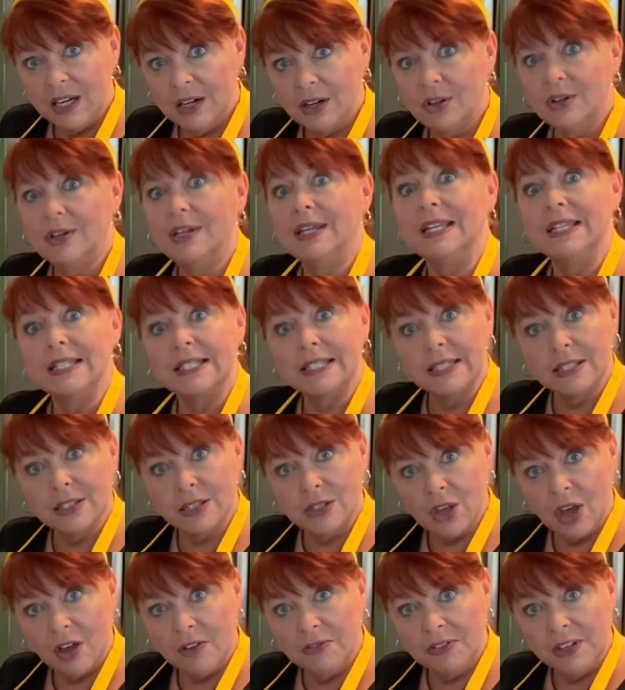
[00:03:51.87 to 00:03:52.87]
here is
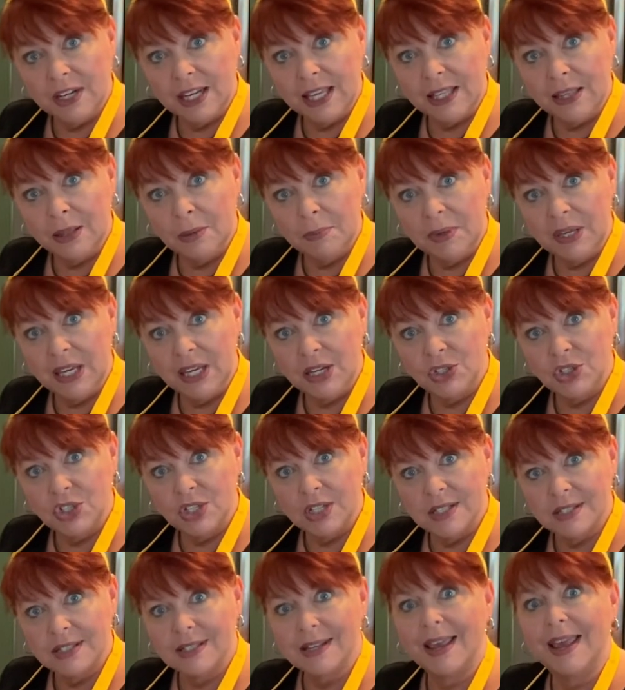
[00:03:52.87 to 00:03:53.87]
softening the
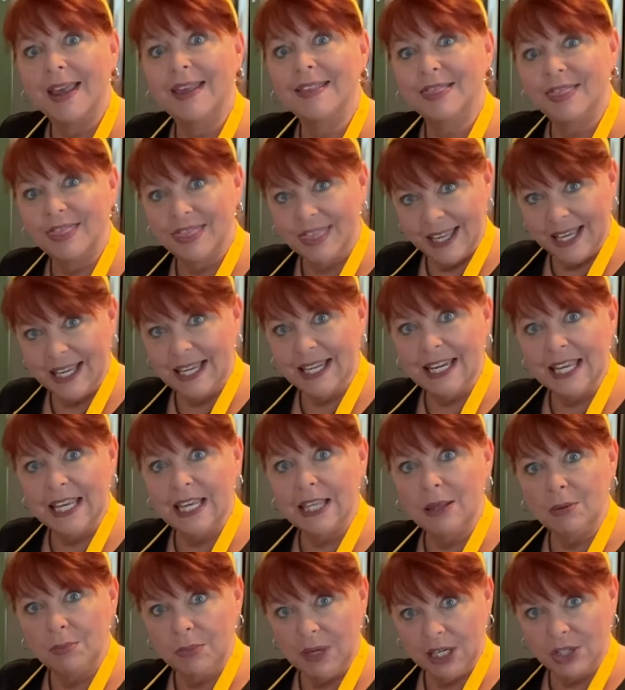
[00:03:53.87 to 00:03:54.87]
peaches and
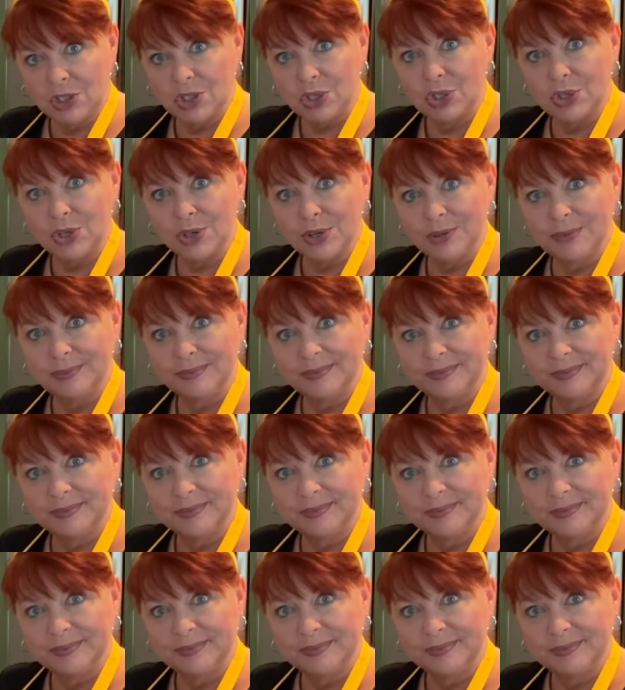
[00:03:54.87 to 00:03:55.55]
thickening the mixture.